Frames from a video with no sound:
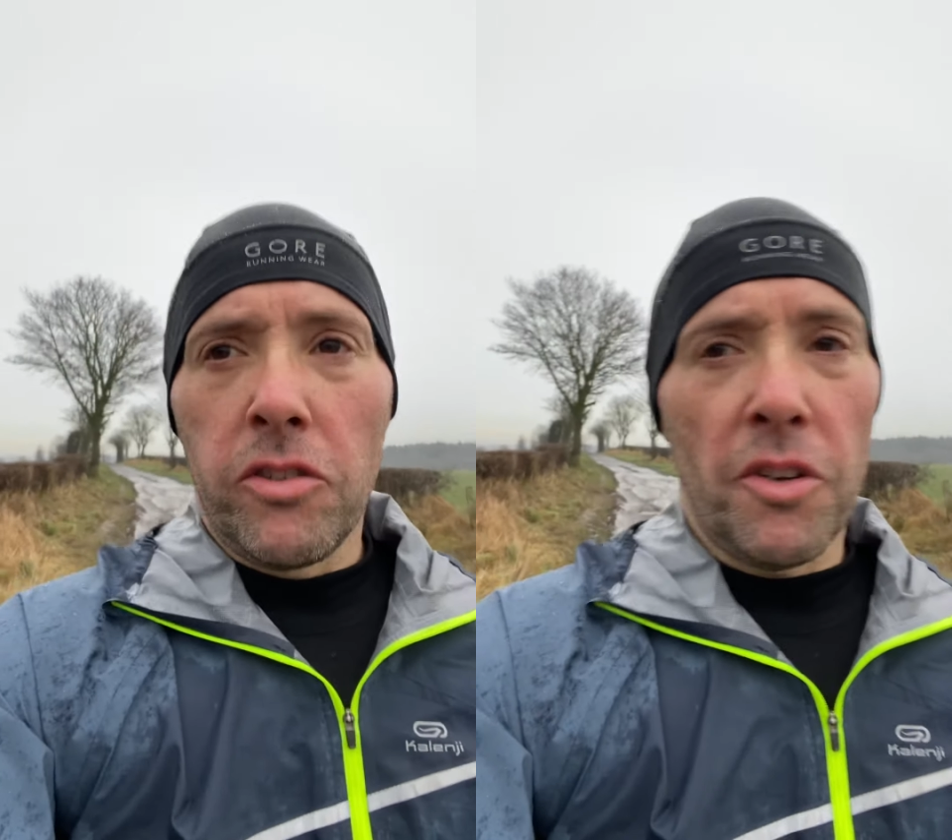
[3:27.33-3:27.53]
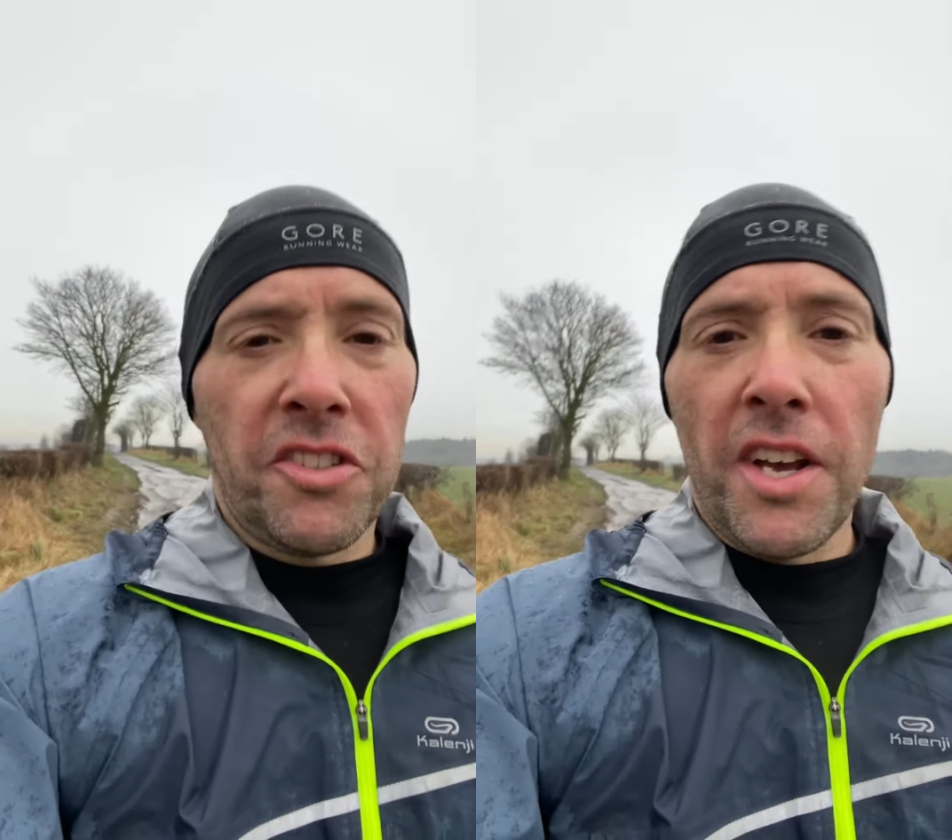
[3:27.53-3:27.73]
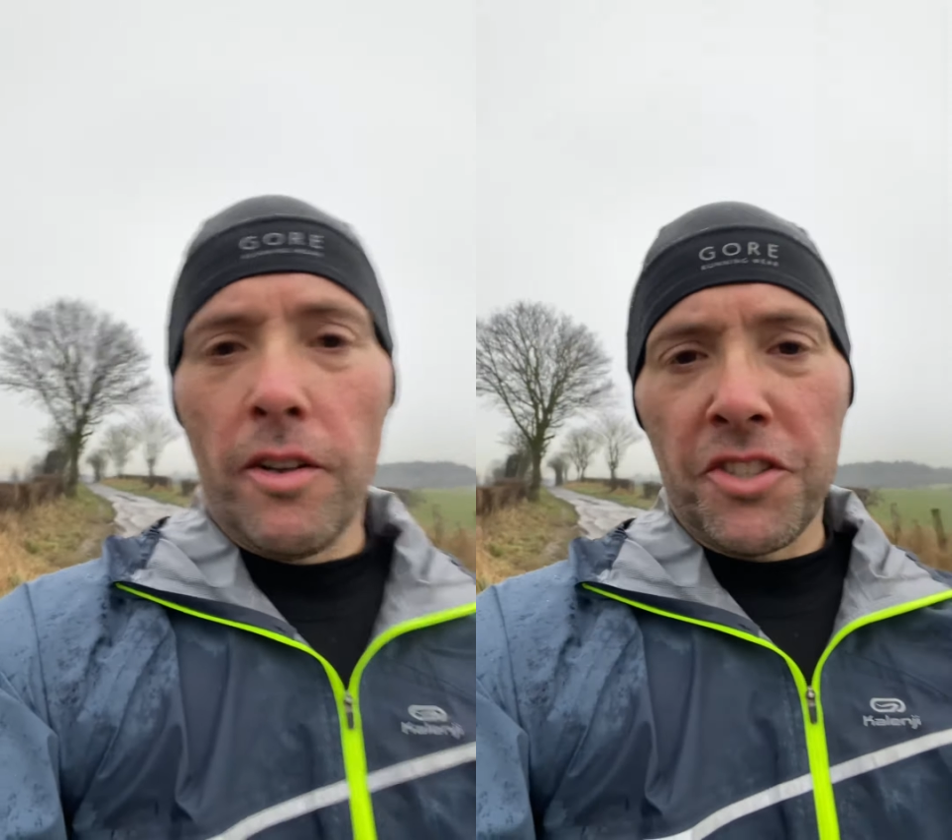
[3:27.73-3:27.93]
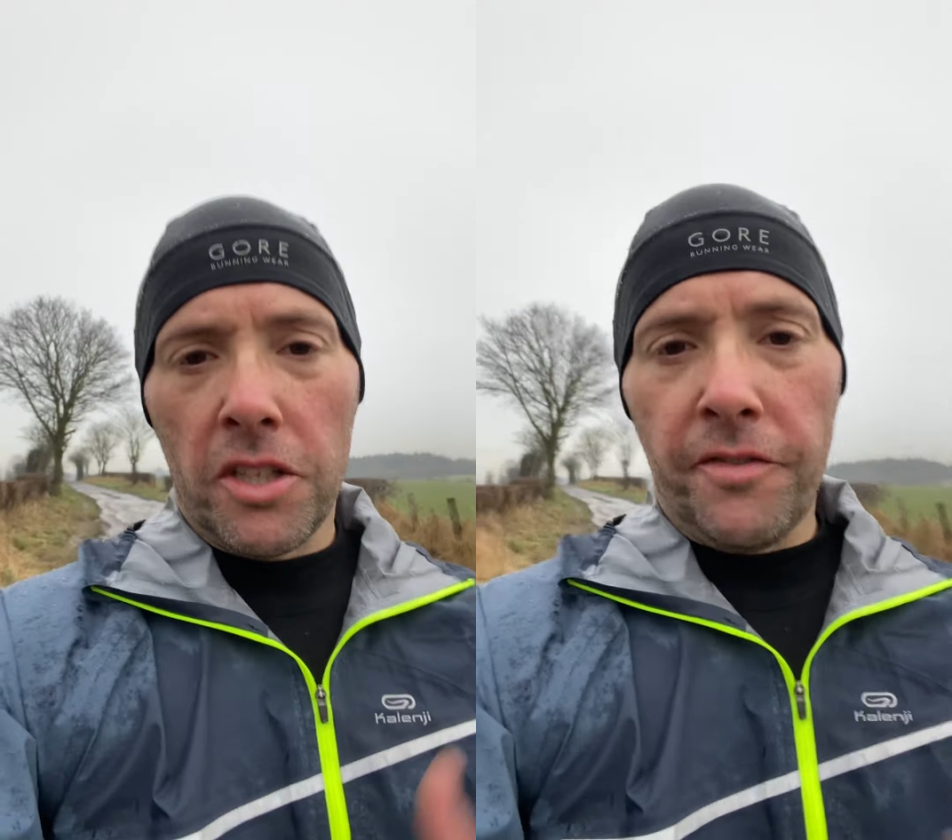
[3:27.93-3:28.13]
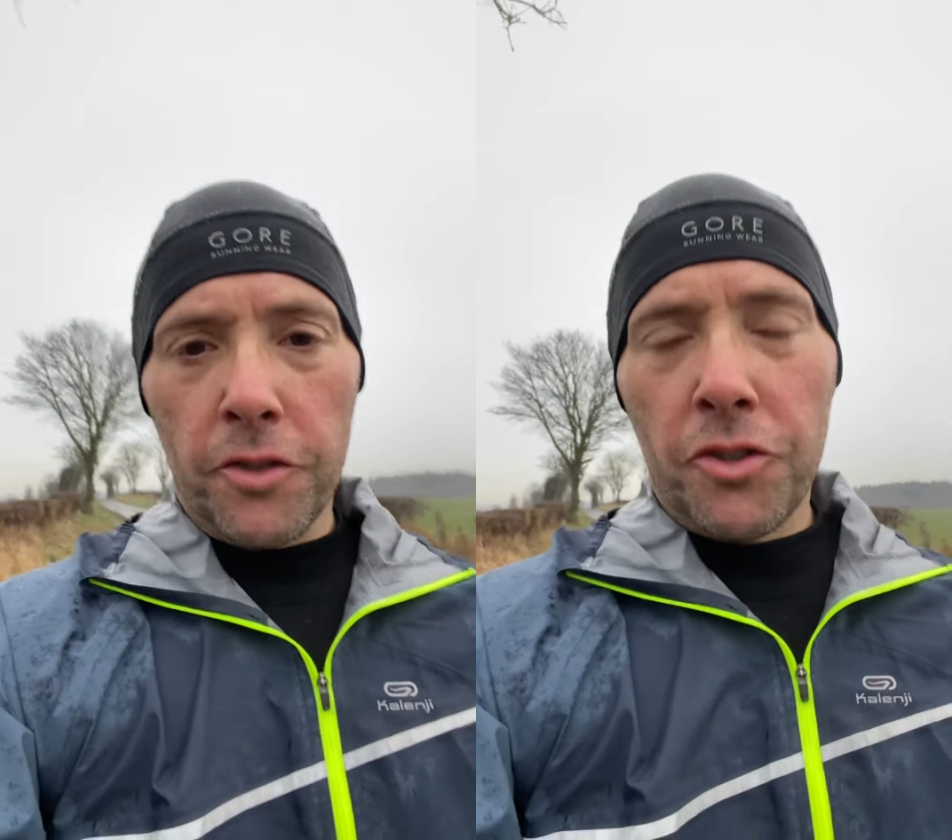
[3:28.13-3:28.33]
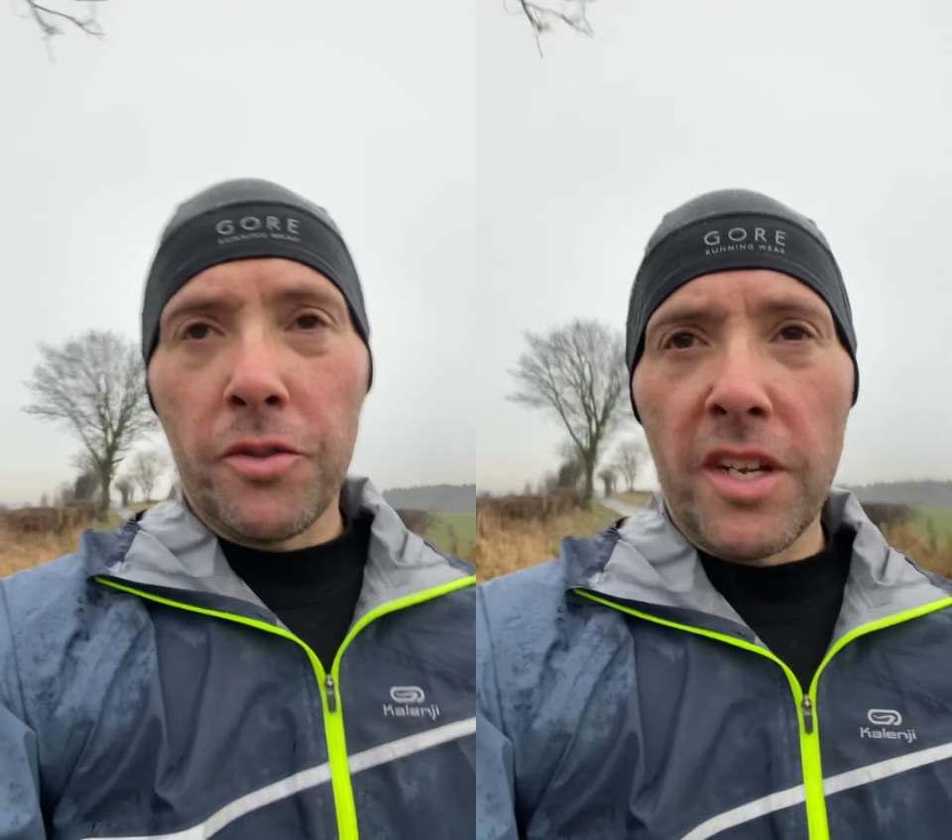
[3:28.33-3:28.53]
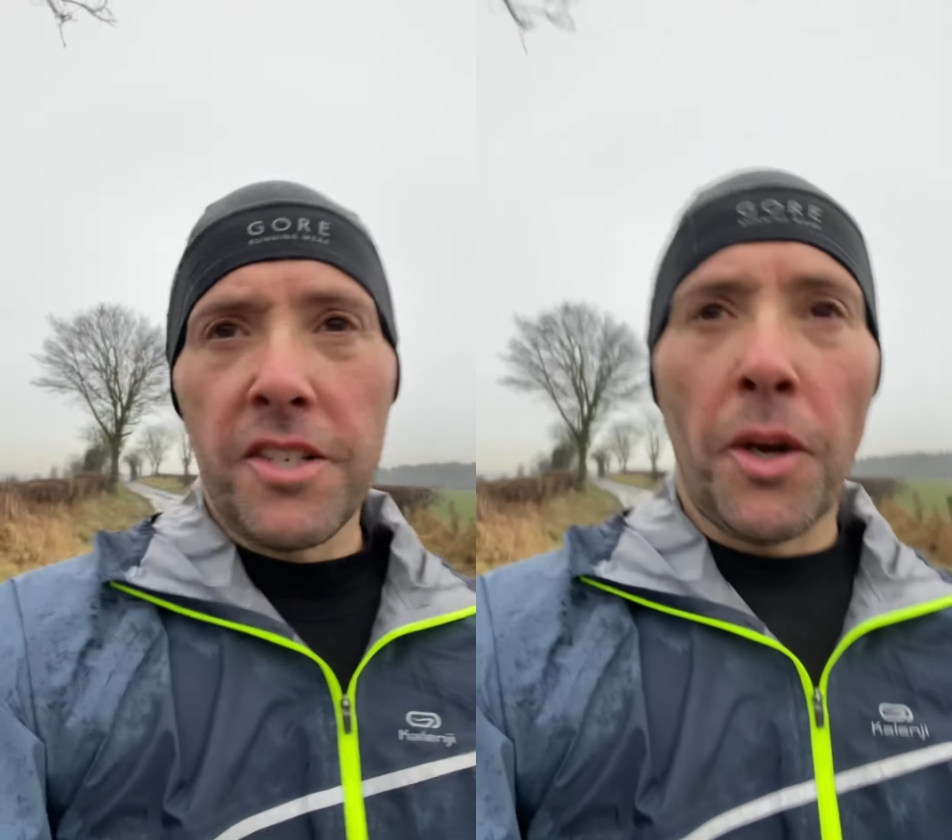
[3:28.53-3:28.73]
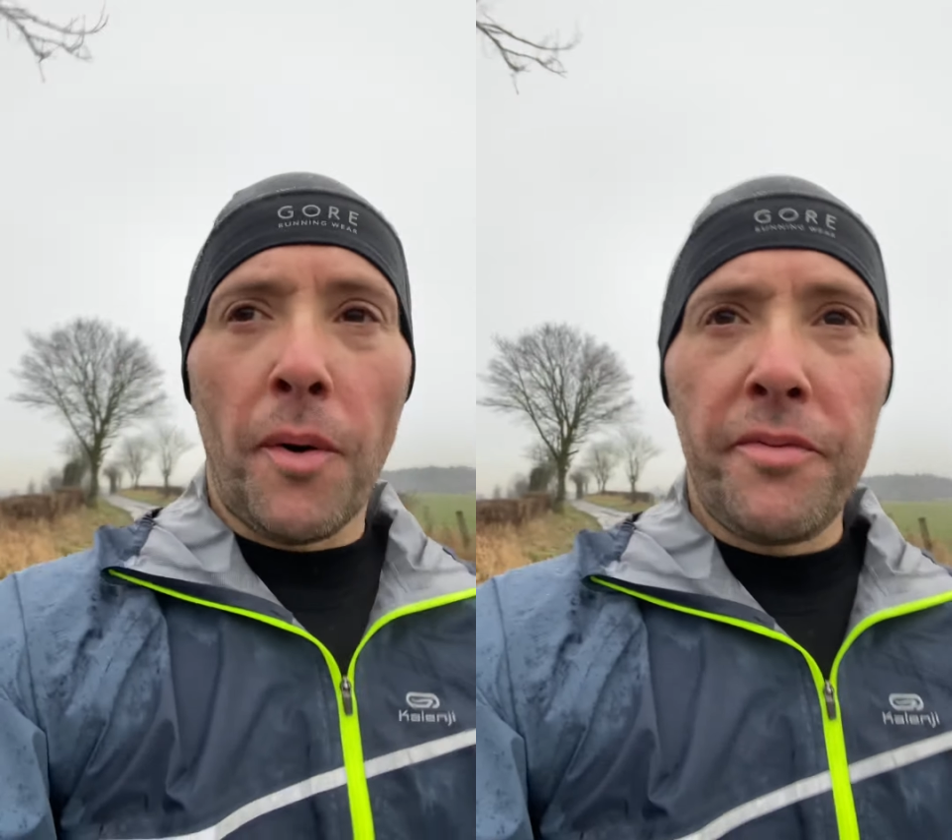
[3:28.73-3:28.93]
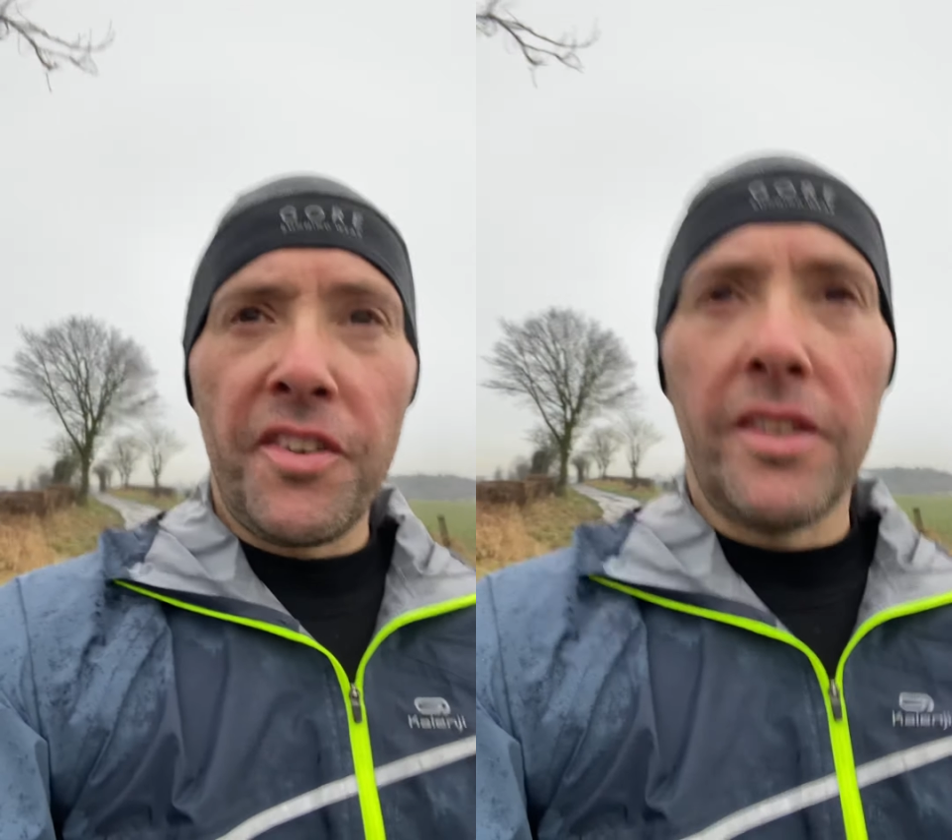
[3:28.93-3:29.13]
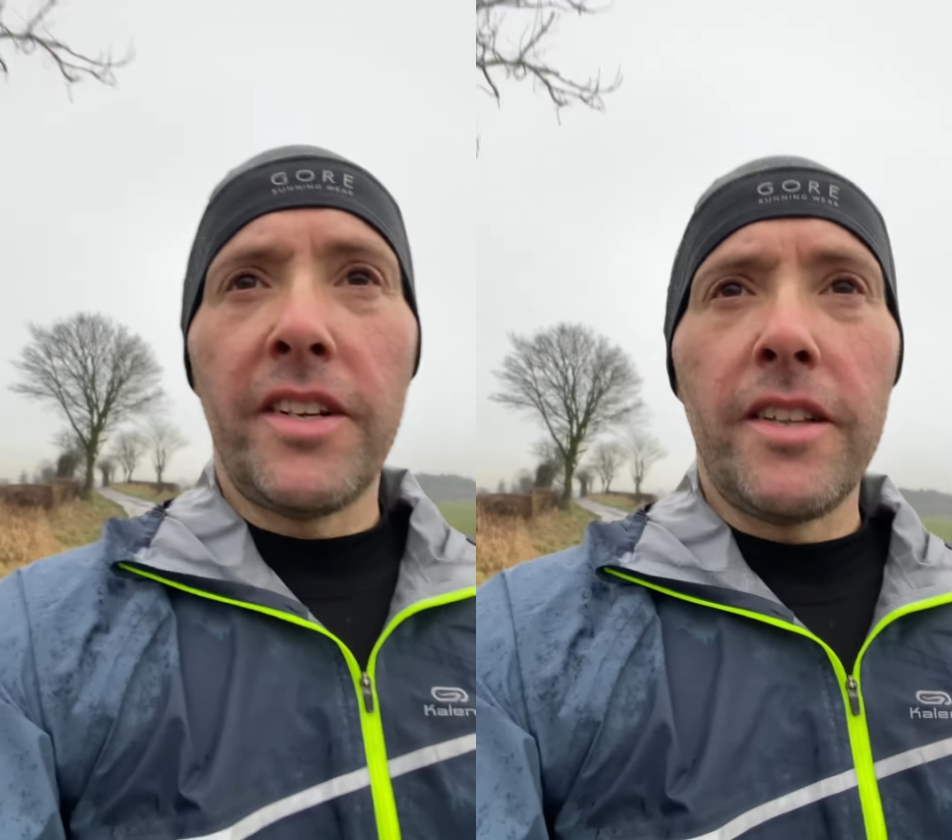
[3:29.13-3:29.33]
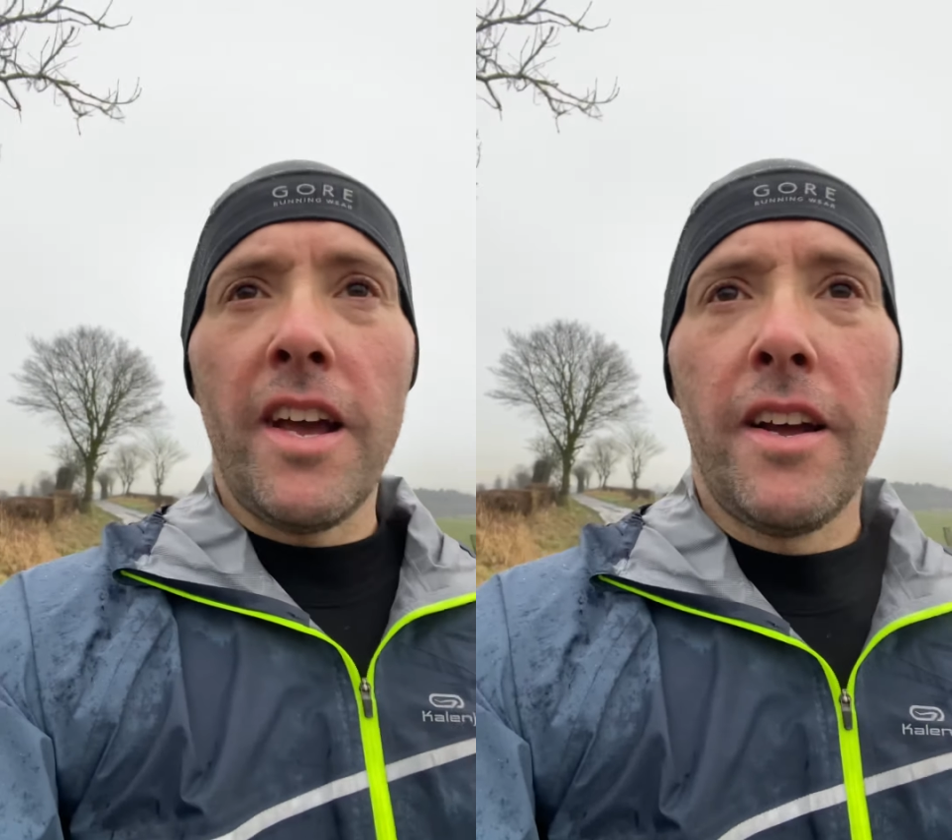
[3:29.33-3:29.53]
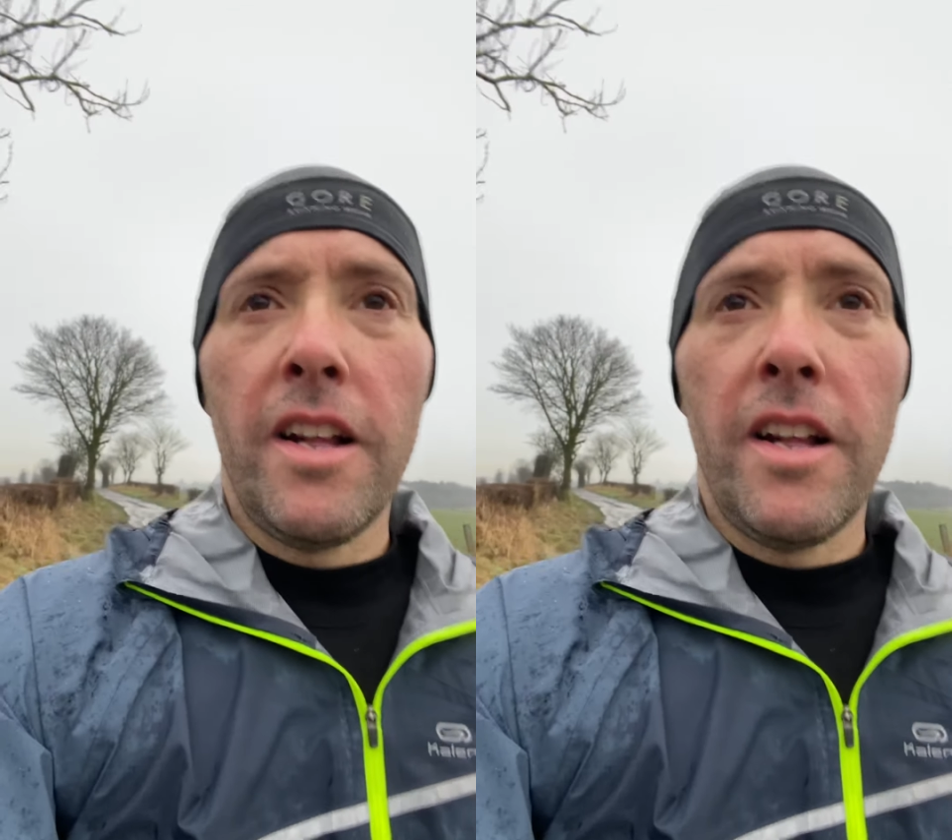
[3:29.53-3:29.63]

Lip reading: Tell lots of different stories, how I'm feeling.